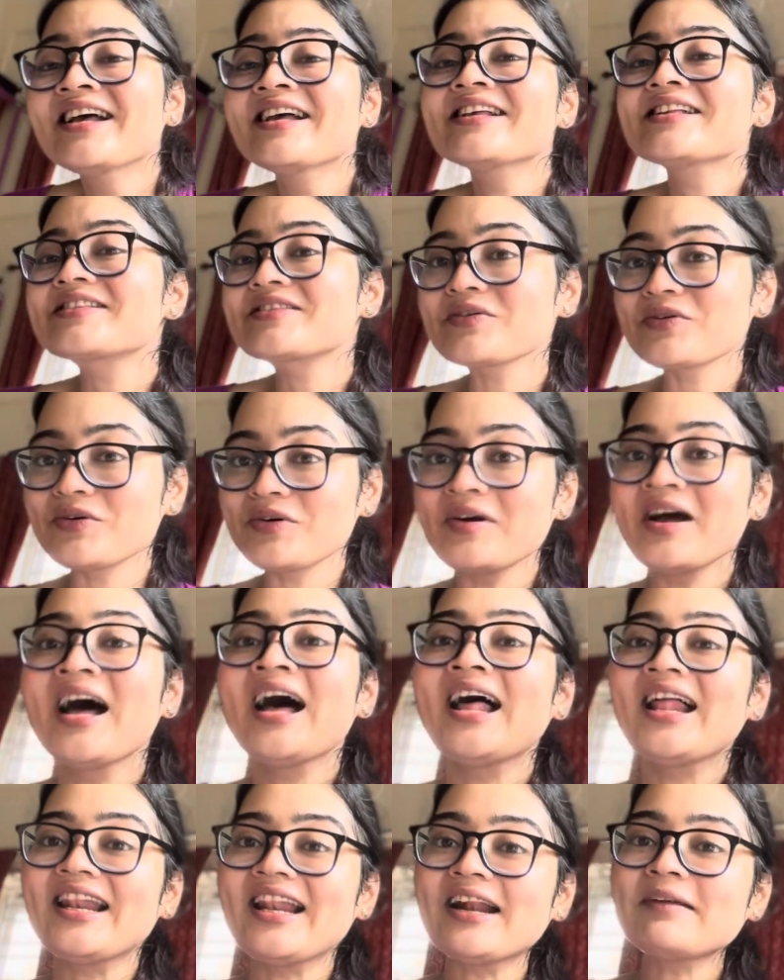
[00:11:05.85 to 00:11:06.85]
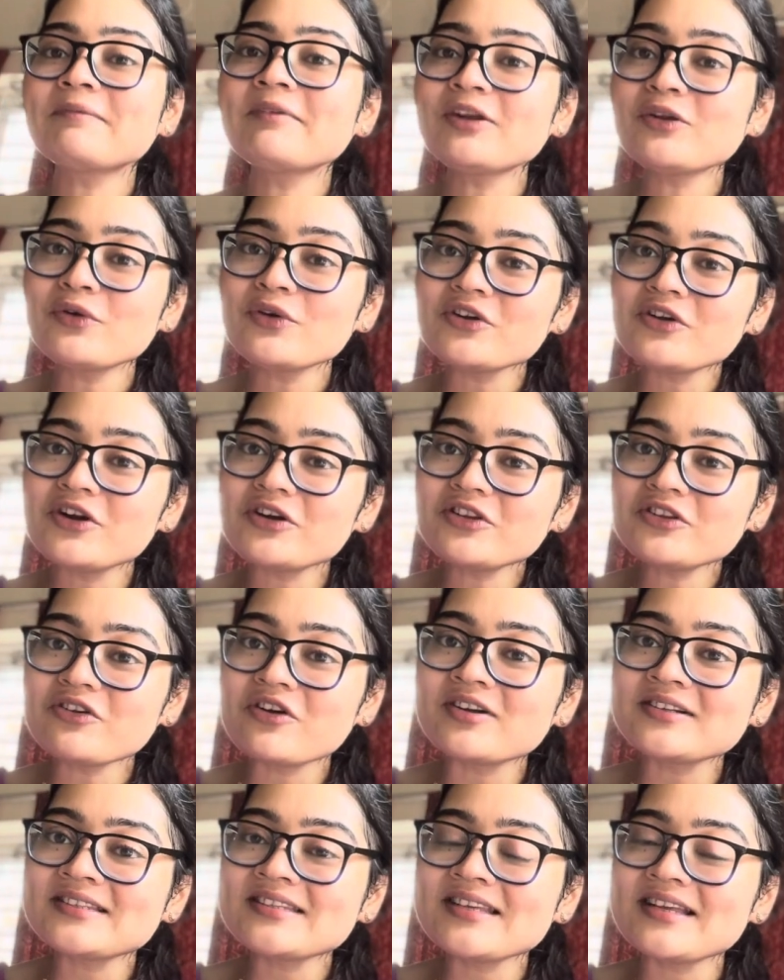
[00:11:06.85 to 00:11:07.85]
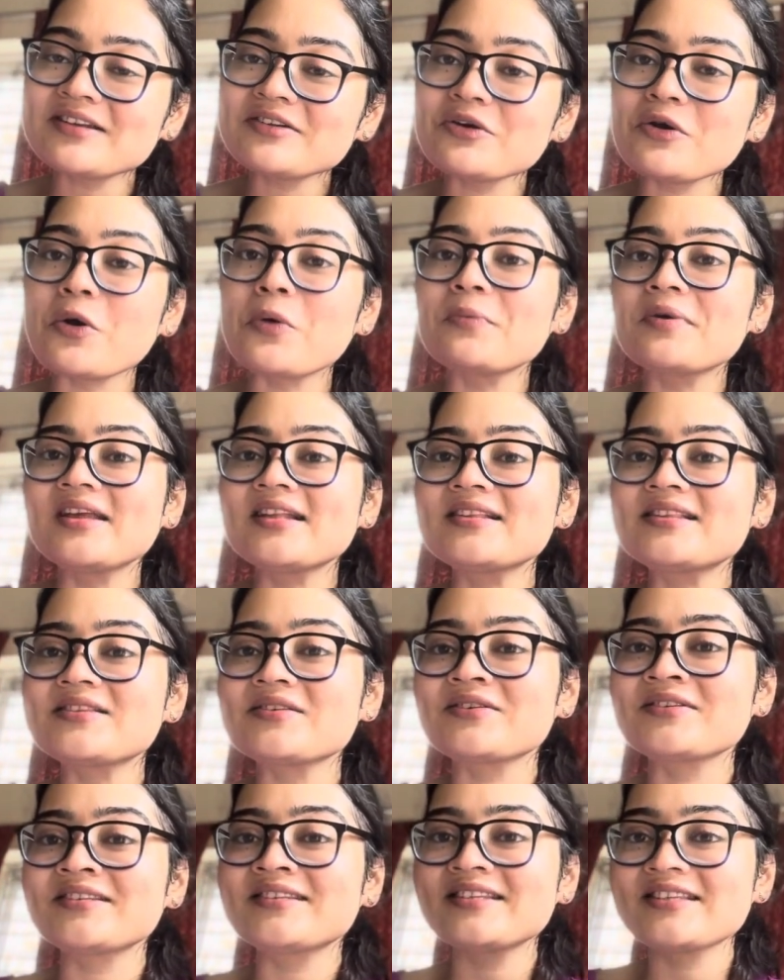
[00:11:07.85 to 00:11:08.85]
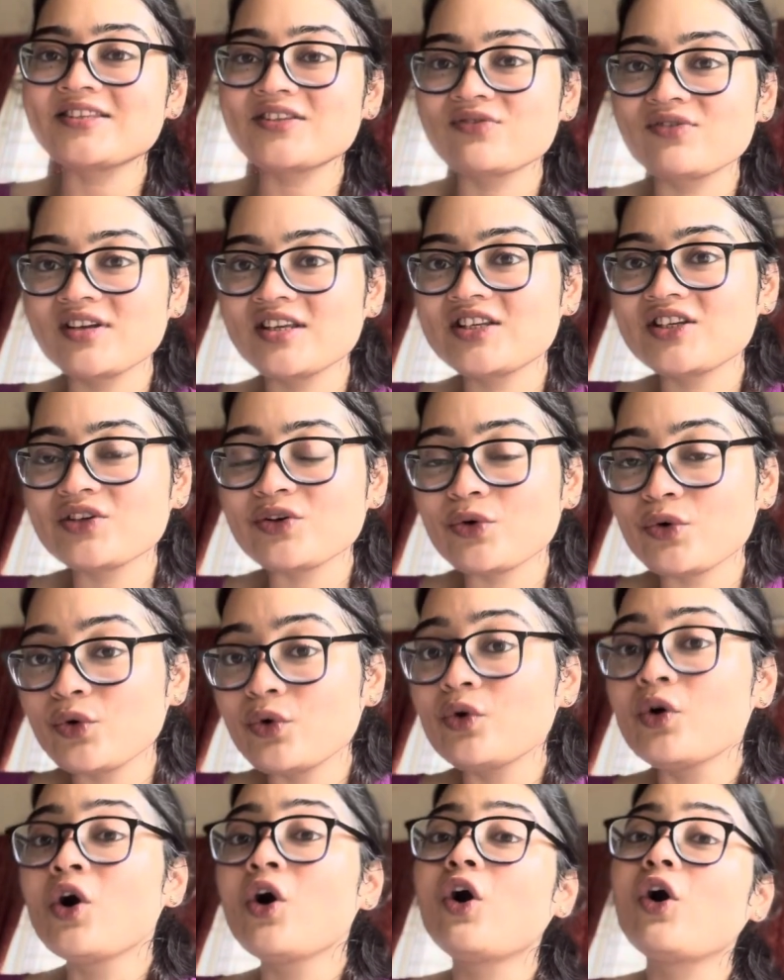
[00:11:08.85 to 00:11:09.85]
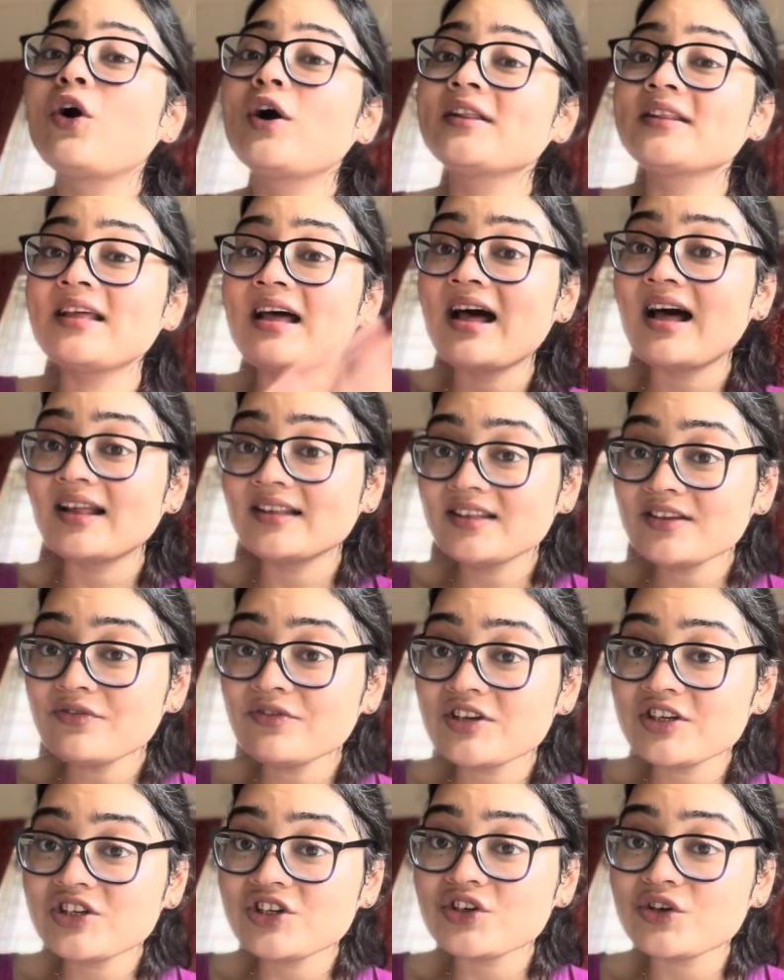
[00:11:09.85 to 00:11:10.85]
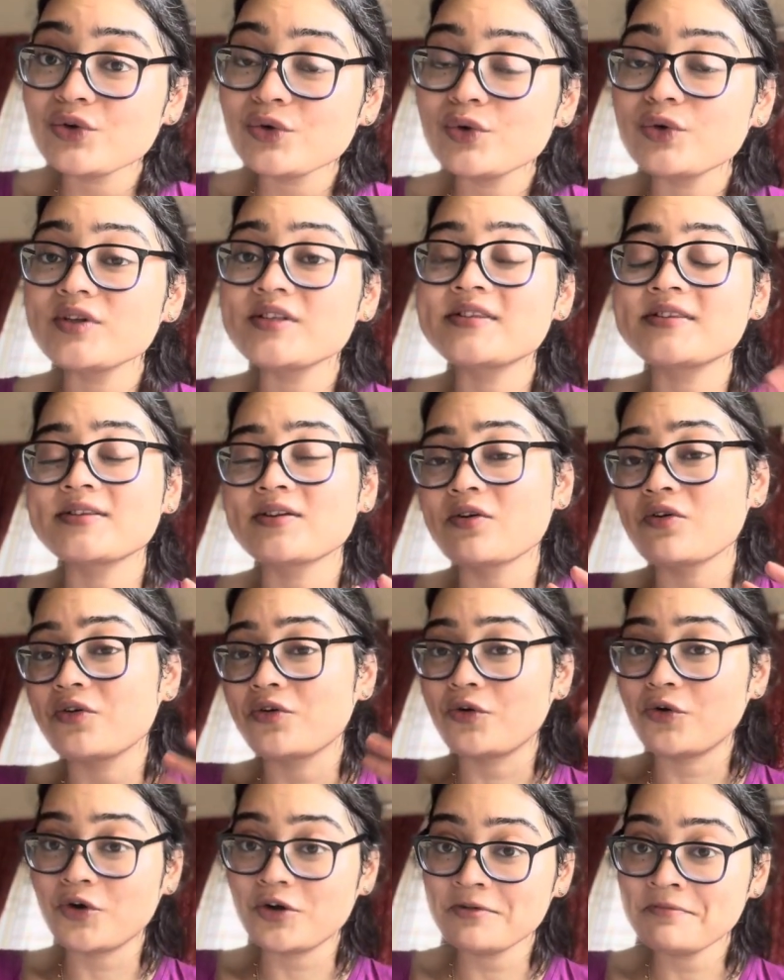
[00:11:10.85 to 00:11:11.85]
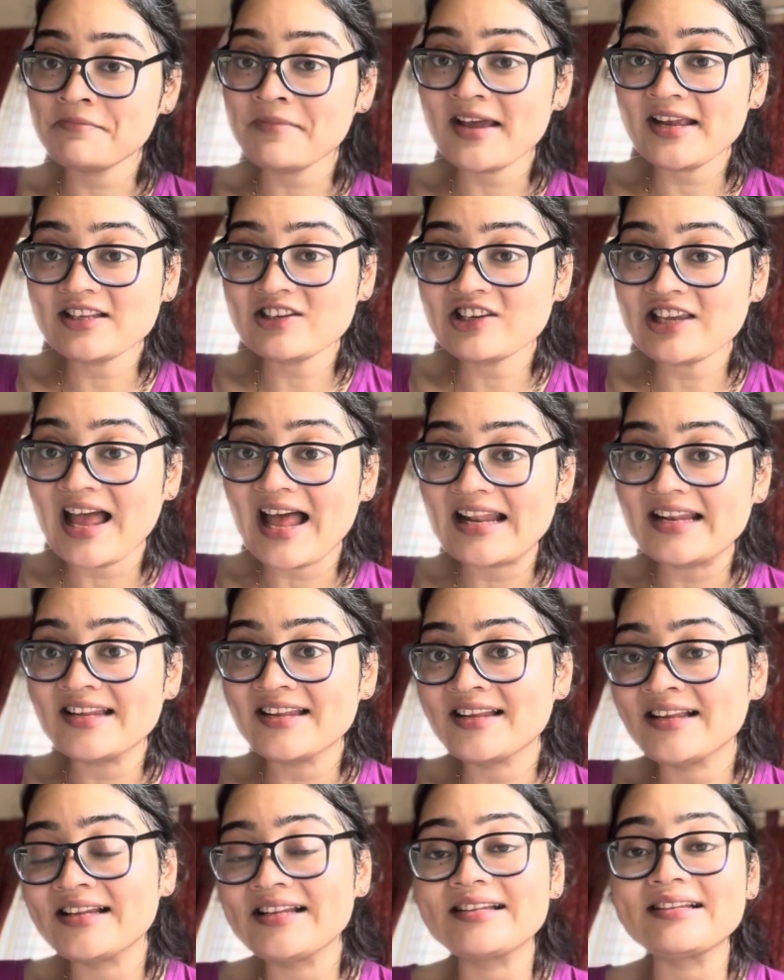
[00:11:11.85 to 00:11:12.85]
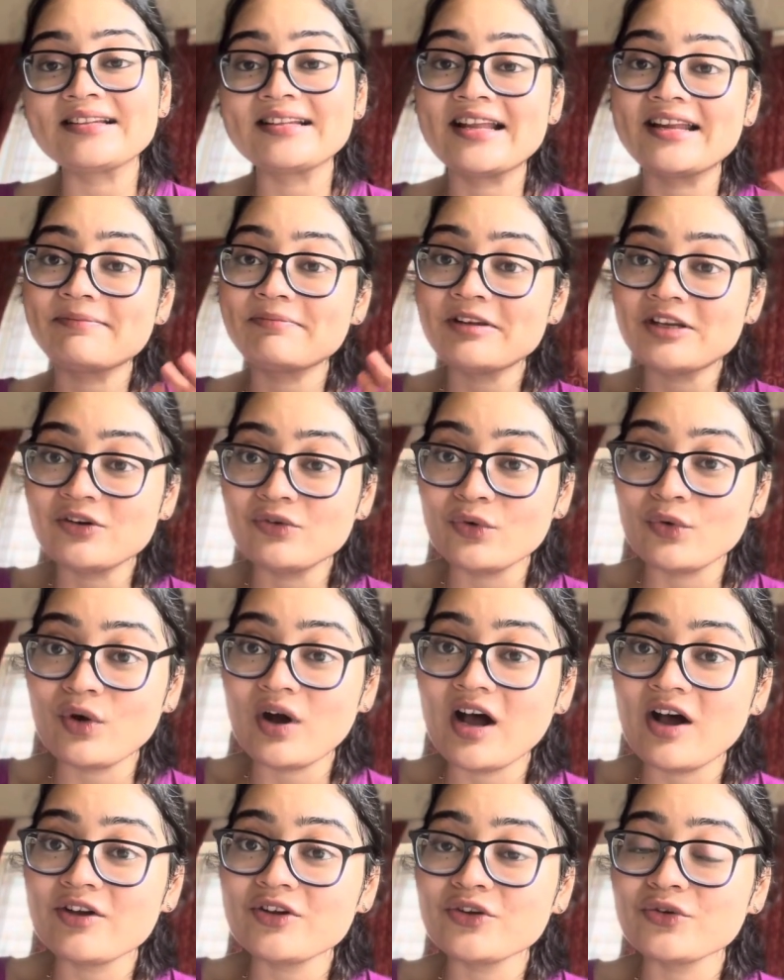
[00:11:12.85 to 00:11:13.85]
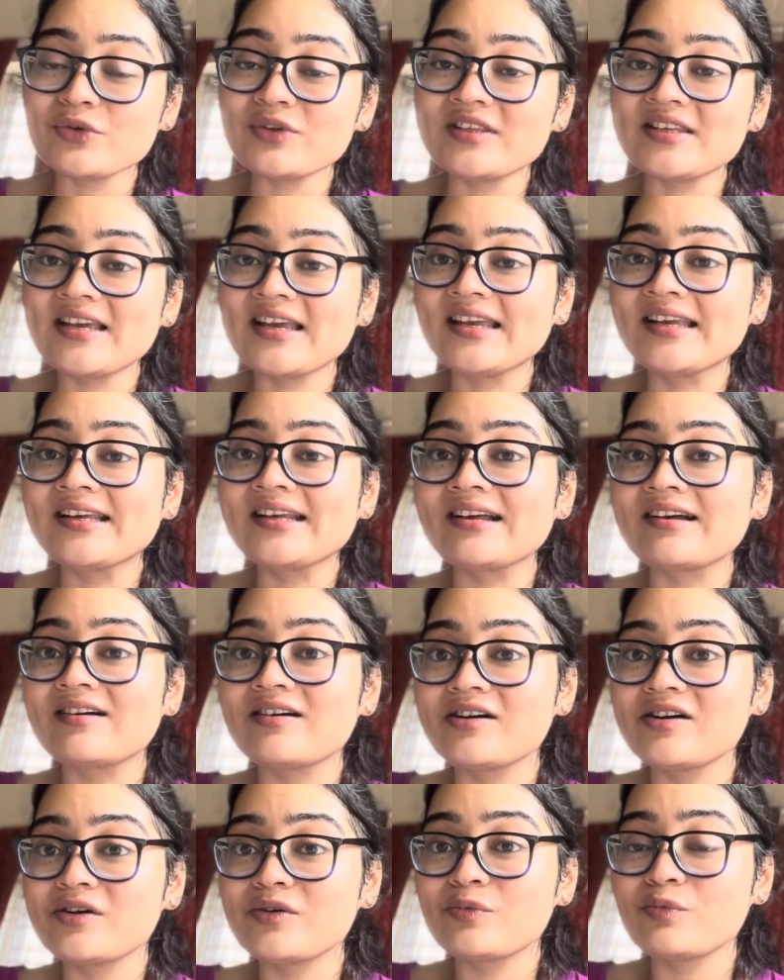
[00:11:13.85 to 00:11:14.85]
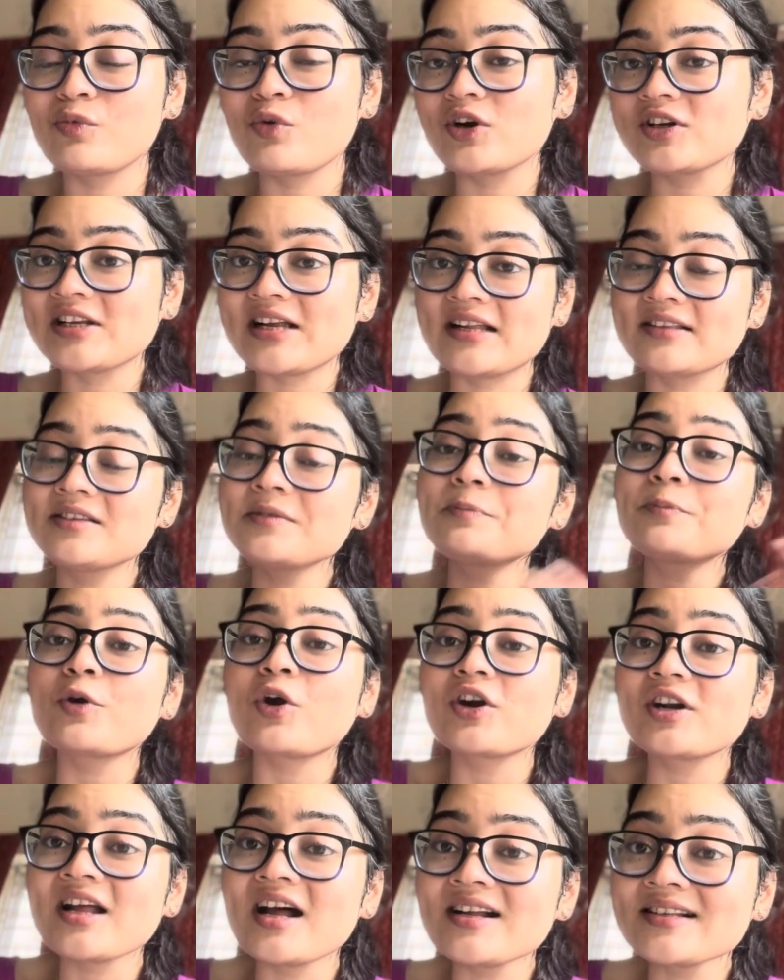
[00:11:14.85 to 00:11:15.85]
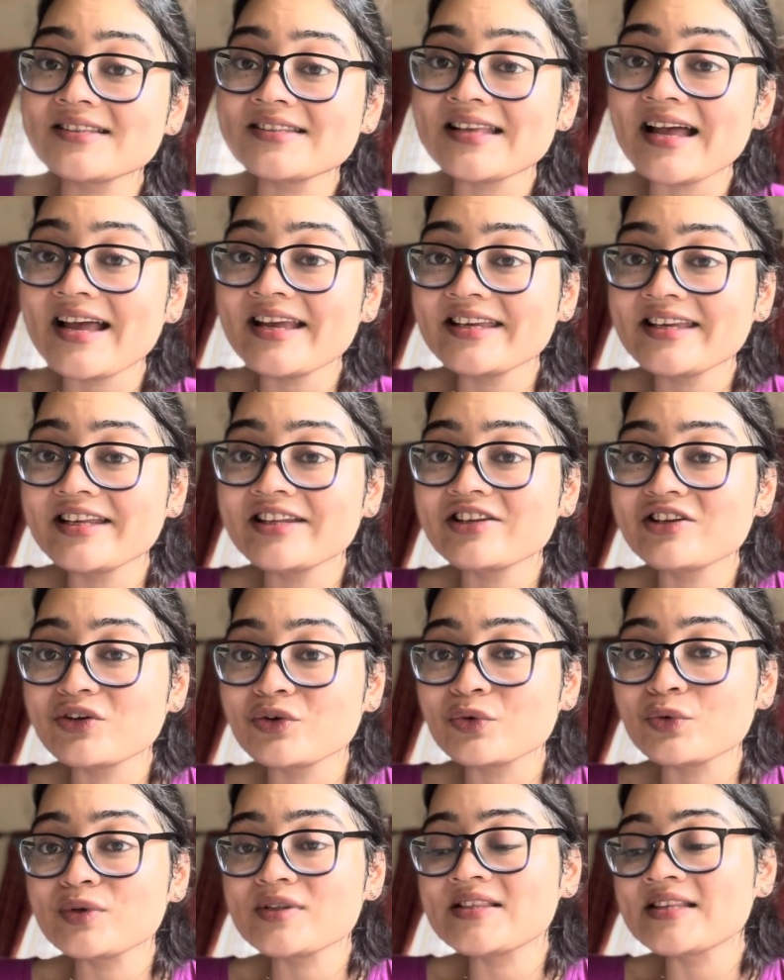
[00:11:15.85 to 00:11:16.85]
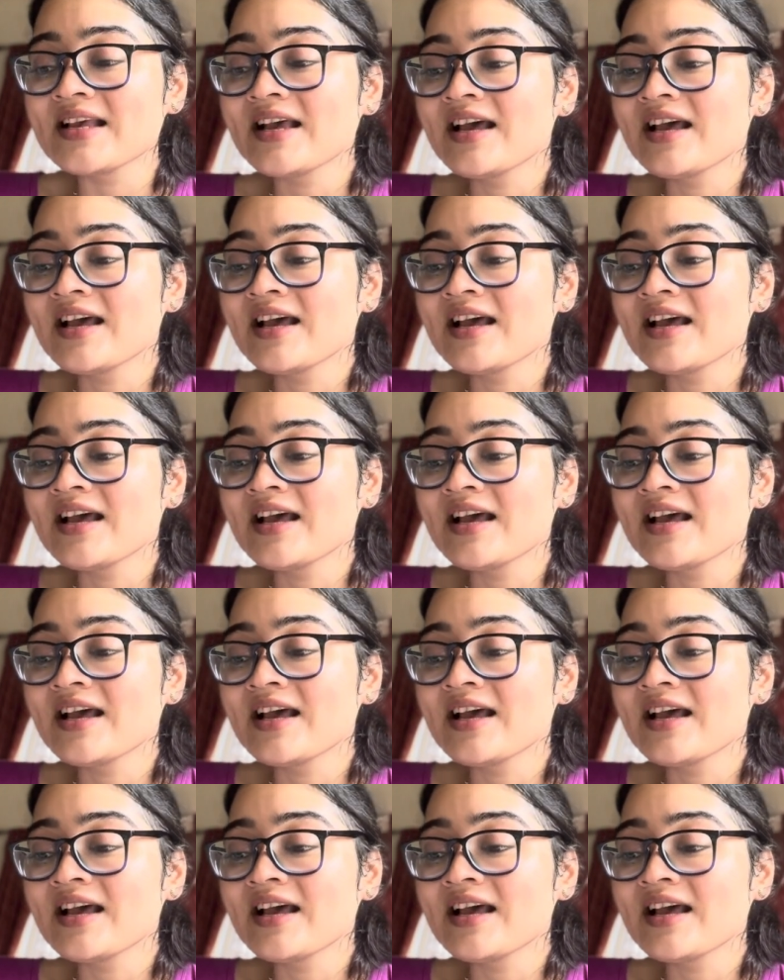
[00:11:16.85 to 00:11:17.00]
So let me know your thoughts and comments on this video, on the other videos on my channel. Let me know how you think, what are the products I can use,